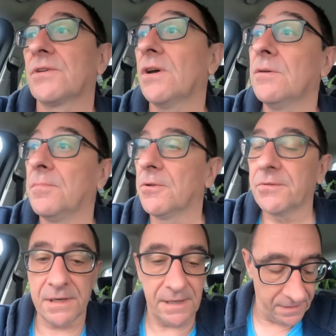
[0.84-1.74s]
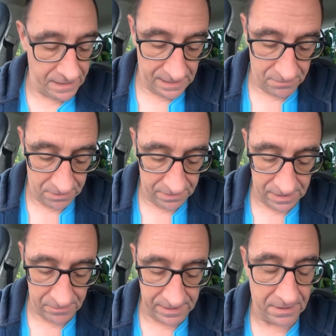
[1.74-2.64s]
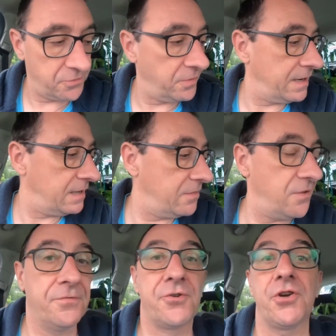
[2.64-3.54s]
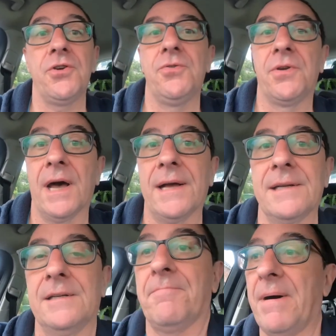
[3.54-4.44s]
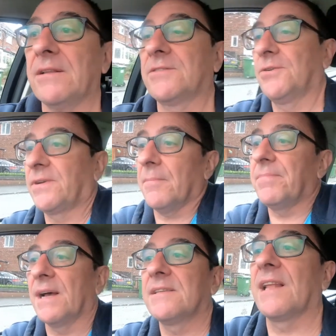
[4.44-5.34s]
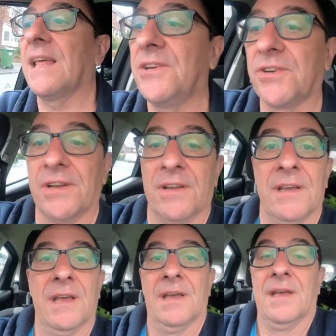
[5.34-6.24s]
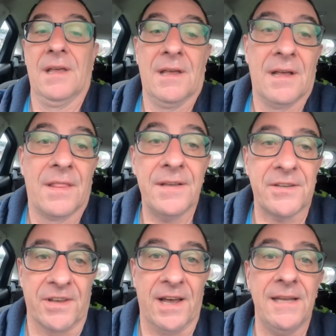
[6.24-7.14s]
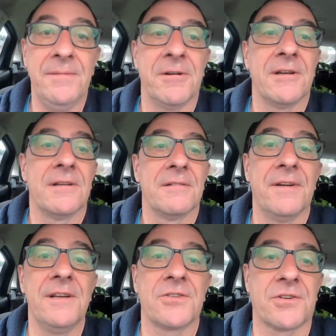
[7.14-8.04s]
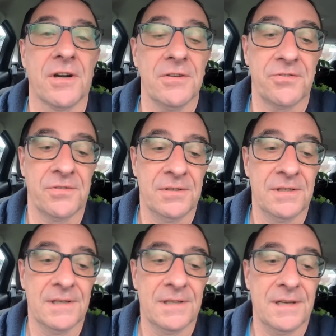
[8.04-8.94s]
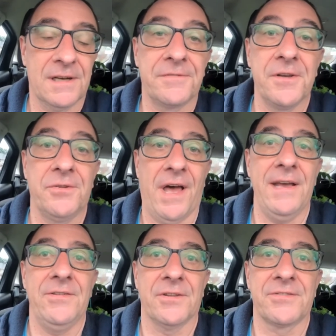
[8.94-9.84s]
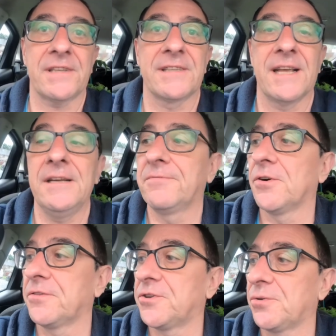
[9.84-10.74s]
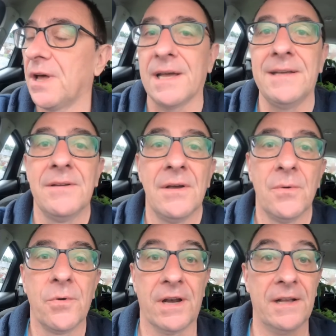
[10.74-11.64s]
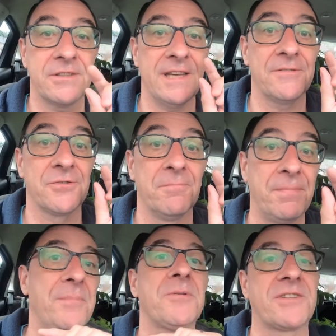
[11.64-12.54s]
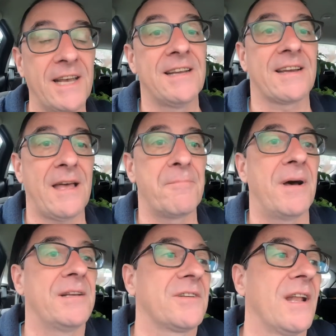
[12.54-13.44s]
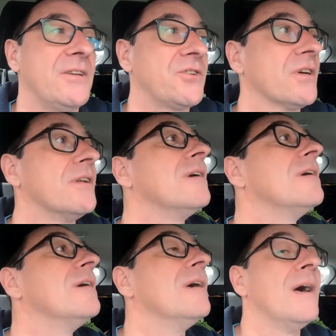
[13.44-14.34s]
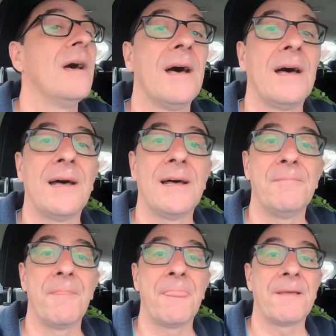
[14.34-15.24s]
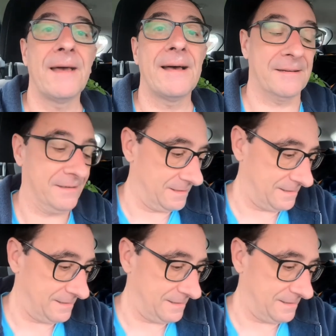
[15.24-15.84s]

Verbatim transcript: So, Monday the, where are we, 29th of June and back to camp isolation. This time, fingers crossed, in a few days, on Saturday, 4th of July, we're going to actually have some people staying at camp isolation. Um, yeah,